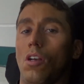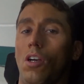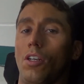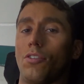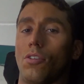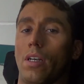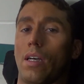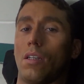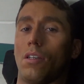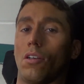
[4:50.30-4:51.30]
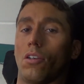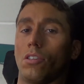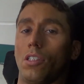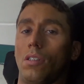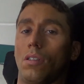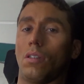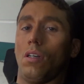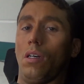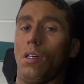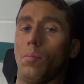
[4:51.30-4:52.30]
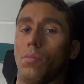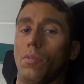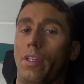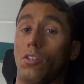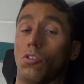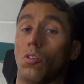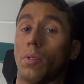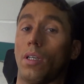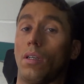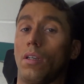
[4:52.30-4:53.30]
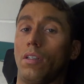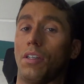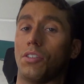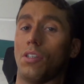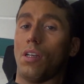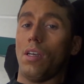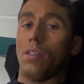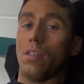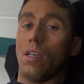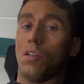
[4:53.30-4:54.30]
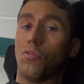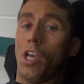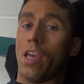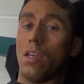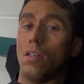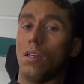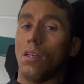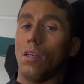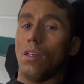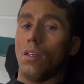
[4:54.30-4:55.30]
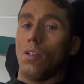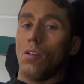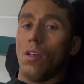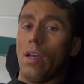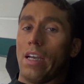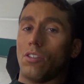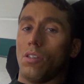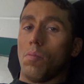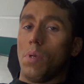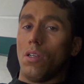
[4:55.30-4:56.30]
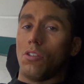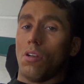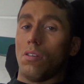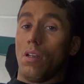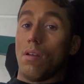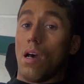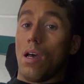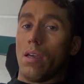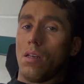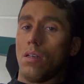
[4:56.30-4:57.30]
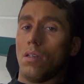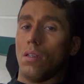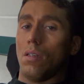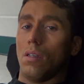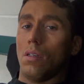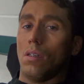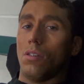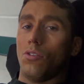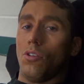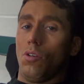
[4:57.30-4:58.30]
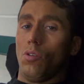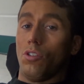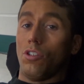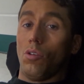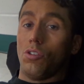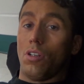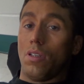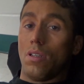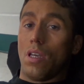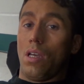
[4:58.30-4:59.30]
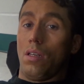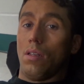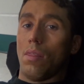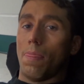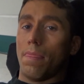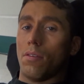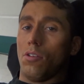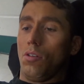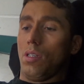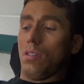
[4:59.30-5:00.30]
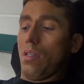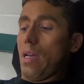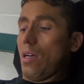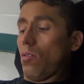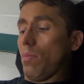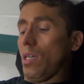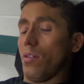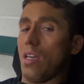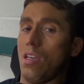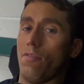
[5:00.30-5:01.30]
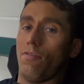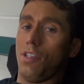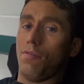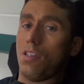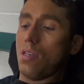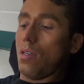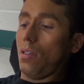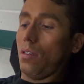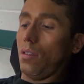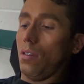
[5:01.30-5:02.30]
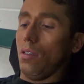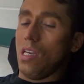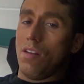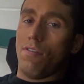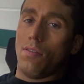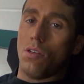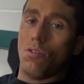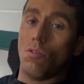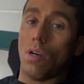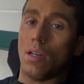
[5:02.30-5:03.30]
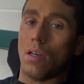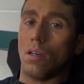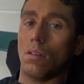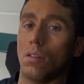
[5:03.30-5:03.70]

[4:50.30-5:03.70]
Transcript: right, so I got here early. Um, they told me yesterday to get here for 8. Actually, the meeting starts at 9, so the show starts at 10. So it is now about 8.50, 8.52 right now,